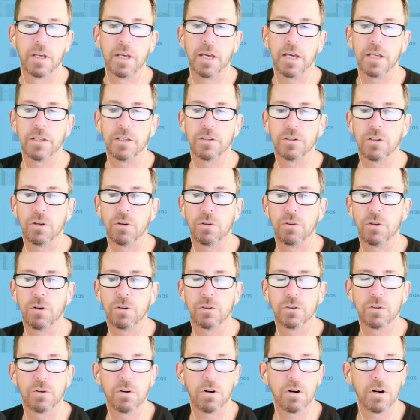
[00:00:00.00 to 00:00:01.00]
And so those
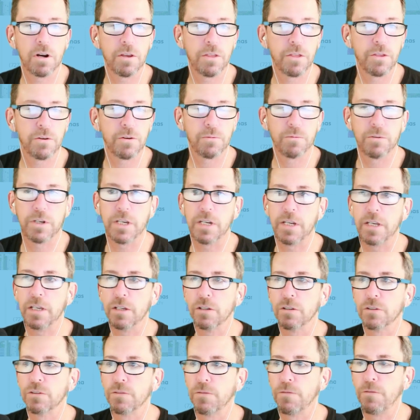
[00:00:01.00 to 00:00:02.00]
are our 3
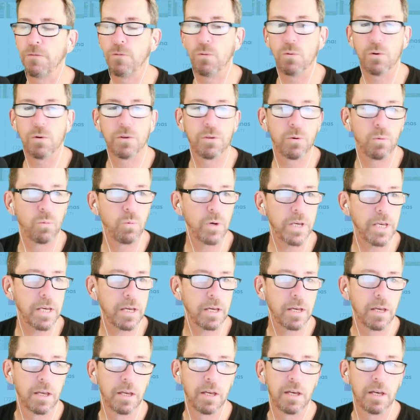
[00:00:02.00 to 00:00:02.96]
deals for the week.